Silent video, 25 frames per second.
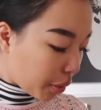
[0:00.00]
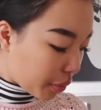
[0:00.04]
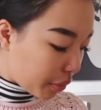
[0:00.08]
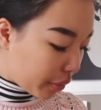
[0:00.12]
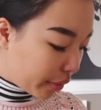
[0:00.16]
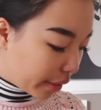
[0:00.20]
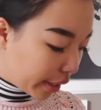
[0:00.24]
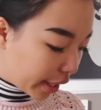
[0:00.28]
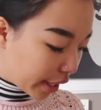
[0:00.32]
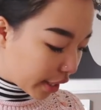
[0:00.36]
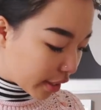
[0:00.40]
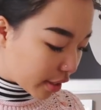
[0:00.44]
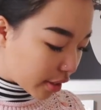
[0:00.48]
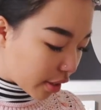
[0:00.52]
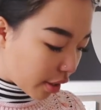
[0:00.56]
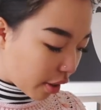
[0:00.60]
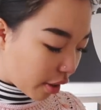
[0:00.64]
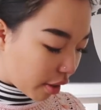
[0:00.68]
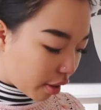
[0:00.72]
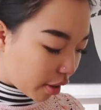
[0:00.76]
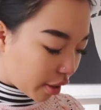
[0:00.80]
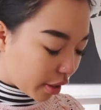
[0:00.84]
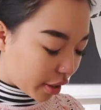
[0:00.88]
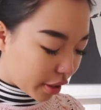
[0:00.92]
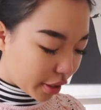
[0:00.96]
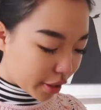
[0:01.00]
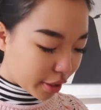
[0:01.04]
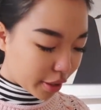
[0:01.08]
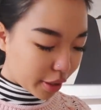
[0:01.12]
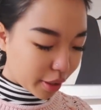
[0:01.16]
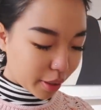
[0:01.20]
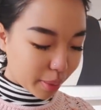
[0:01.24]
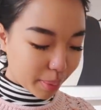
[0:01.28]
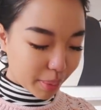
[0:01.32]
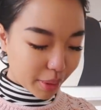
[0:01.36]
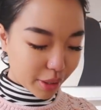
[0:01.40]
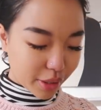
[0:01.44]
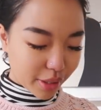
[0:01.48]
if you guys are
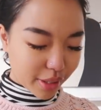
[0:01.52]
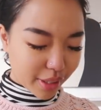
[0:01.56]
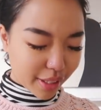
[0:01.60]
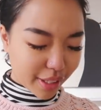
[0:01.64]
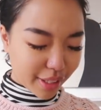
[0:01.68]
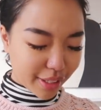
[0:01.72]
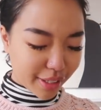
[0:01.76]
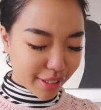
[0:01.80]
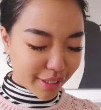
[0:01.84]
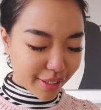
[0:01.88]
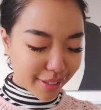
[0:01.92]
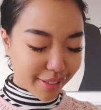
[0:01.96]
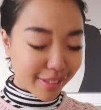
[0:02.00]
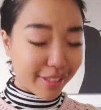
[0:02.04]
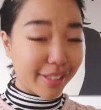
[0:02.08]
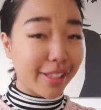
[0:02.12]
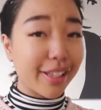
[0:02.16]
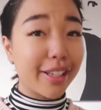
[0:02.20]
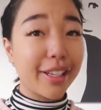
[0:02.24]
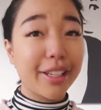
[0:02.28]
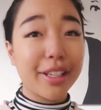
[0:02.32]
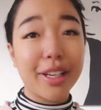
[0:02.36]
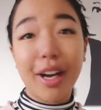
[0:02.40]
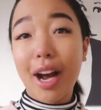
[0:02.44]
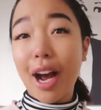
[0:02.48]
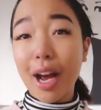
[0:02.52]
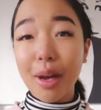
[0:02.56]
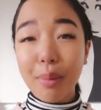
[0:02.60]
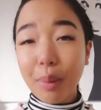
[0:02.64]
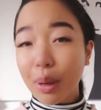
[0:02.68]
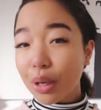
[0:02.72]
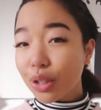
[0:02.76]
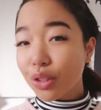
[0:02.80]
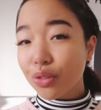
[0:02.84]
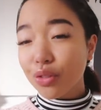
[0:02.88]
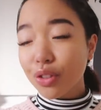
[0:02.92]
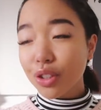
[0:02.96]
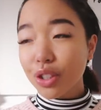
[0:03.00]
a person that does their
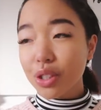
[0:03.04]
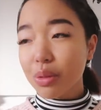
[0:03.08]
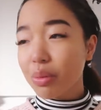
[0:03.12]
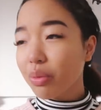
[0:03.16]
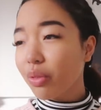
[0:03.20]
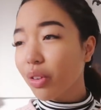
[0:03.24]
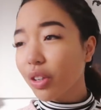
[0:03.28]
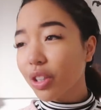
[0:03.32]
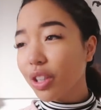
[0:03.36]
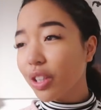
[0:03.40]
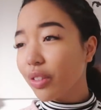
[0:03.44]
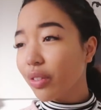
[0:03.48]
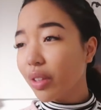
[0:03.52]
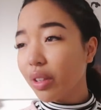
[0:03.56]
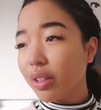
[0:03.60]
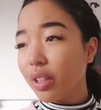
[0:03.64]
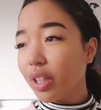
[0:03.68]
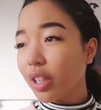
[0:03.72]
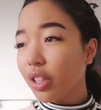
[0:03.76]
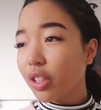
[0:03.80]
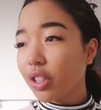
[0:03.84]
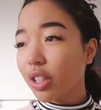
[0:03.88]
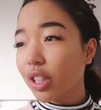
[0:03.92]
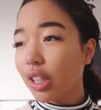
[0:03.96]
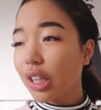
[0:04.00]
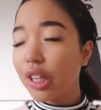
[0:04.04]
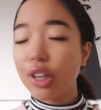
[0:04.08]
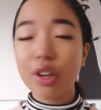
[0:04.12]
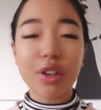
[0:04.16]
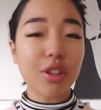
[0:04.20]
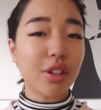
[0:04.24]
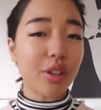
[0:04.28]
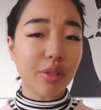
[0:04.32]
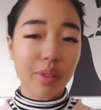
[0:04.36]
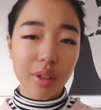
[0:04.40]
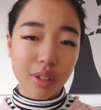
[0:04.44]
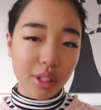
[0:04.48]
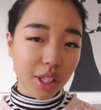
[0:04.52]
eyebrows first before their foundation, or
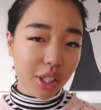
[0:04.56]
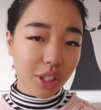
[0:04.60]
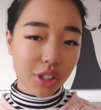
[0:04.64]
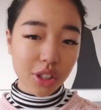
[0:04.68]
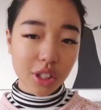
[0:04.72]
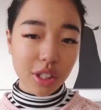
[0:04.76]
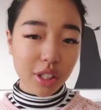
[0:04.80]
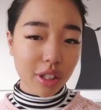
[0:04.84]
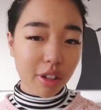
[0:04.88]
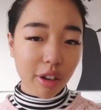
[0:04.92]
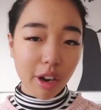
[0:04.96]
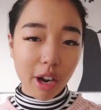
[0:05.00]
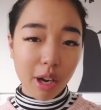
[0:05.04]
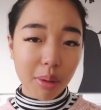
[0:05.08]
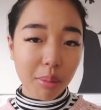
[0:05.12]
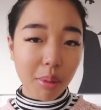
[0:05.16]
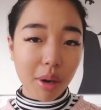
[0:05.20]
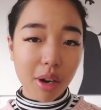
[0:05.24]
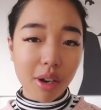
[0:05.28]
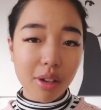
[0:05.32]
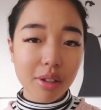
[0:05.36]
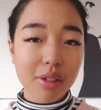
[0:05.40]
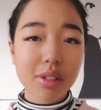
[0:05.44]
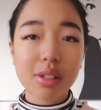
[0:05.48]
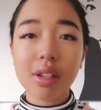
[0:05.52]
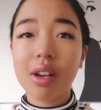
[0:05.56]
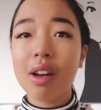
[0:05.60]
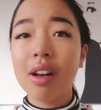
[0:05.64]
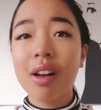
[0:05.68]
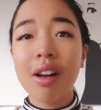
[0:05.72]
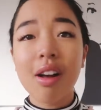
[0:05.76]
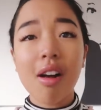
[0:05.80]
their foundation and their eyebrows.